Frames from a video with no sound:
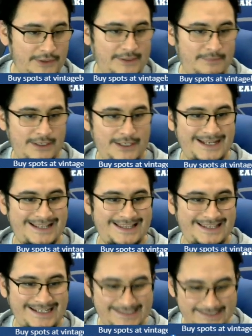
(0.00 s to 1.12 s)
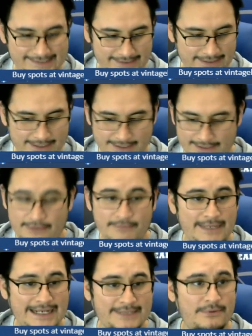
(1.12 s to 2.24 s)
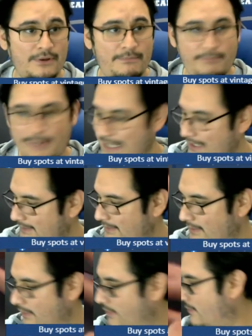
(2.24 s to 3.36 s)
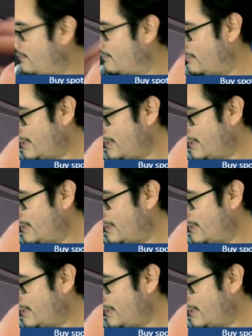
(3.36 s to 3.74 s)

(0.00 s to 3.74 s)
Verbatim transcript: Panini Elite Basketball Box 3.